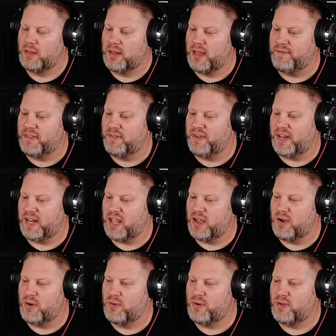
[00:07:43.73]
Love the
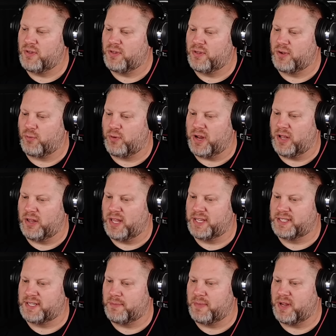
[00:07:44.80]
video, the
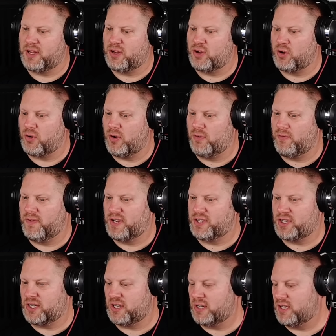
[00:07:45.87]
realism.
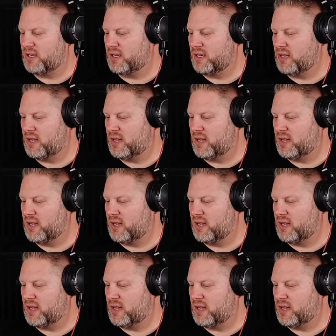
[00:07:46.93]
Eurovision.